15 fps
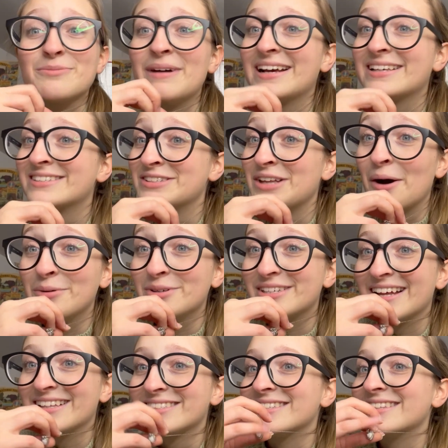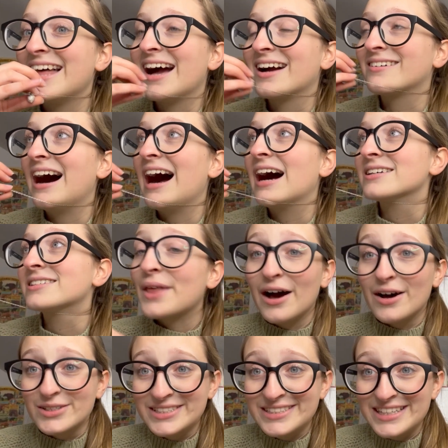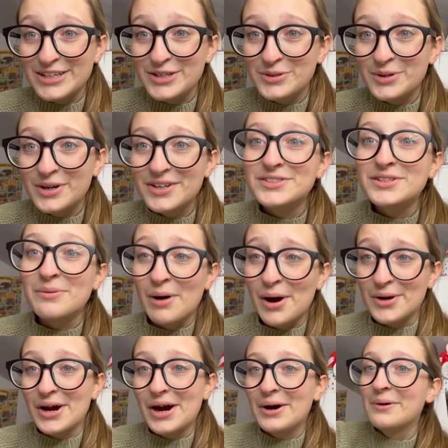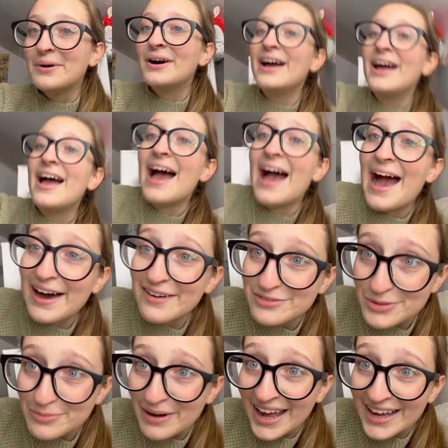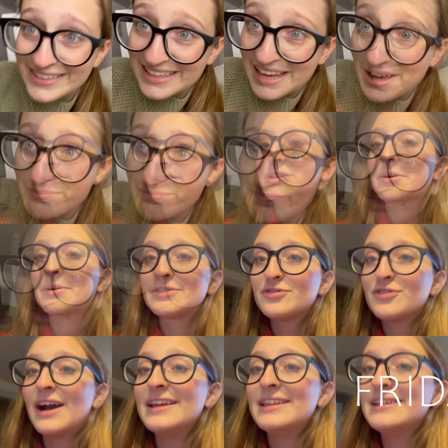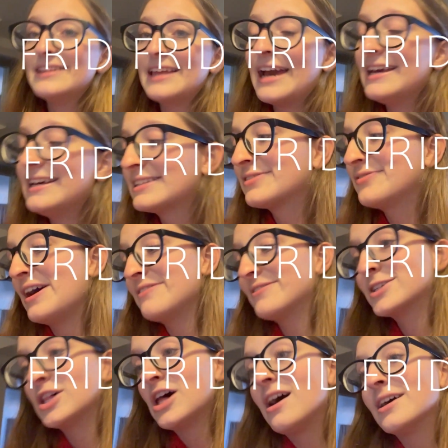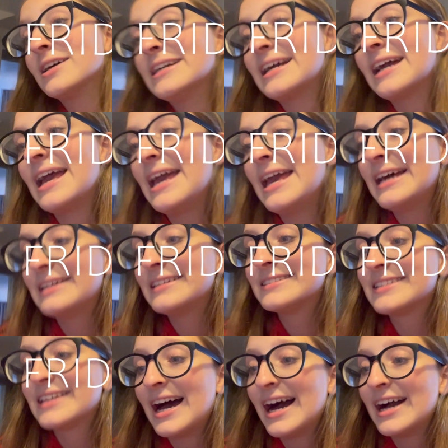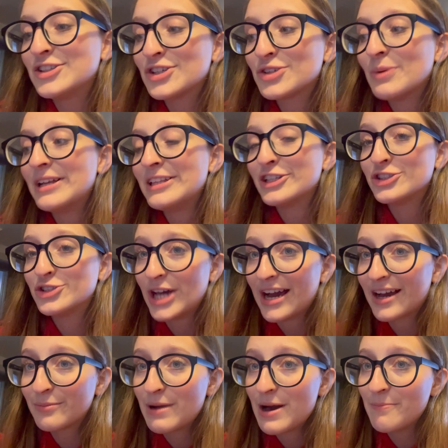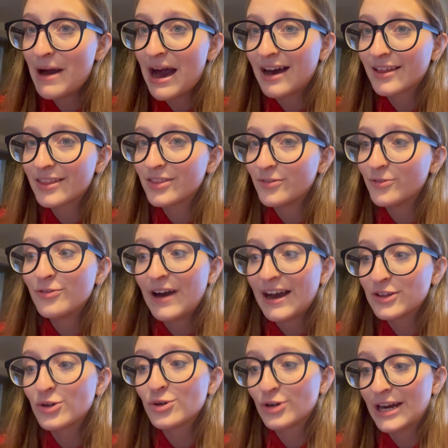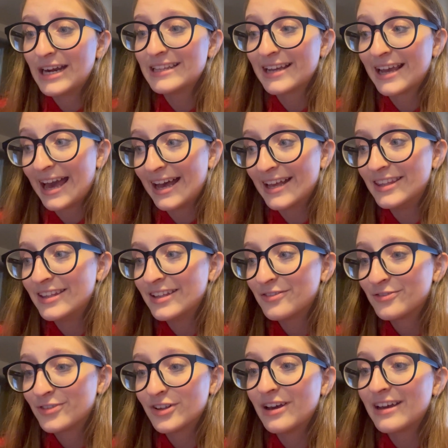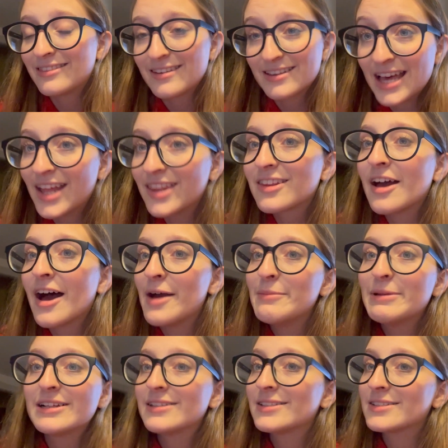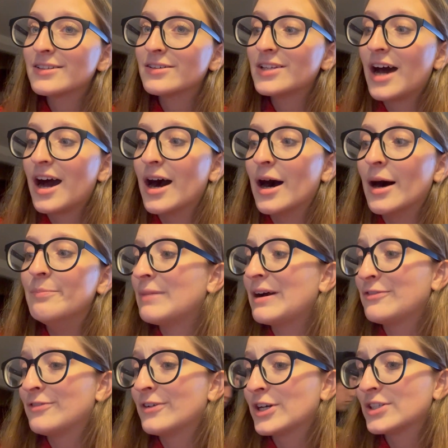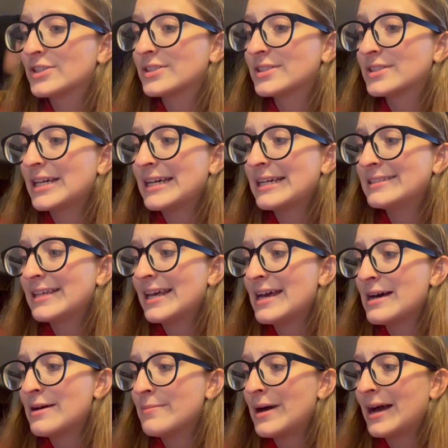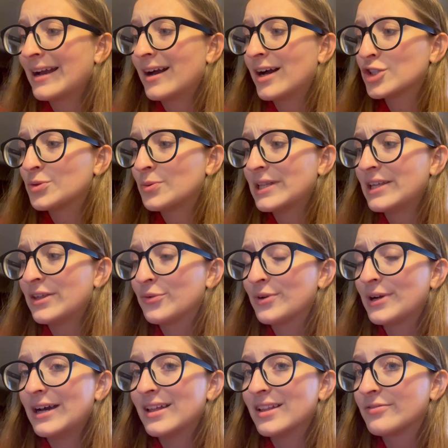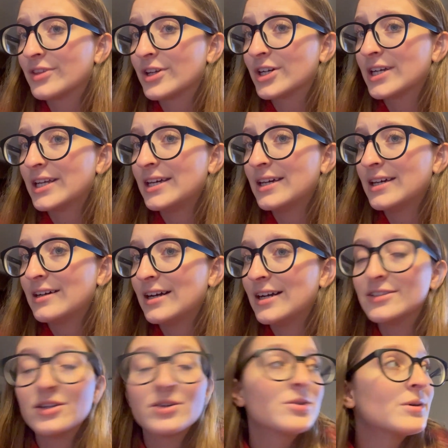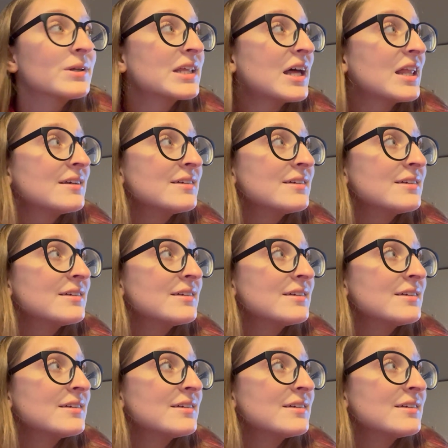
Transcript: makes no sense in that class. I'll see you tomorrow after my exam. So it's Friday night, it's five o'clock, and I just went to check my math final grade again for like the 10th time and it's still not up. My first exam, I got 23 out of 30. I don't know what that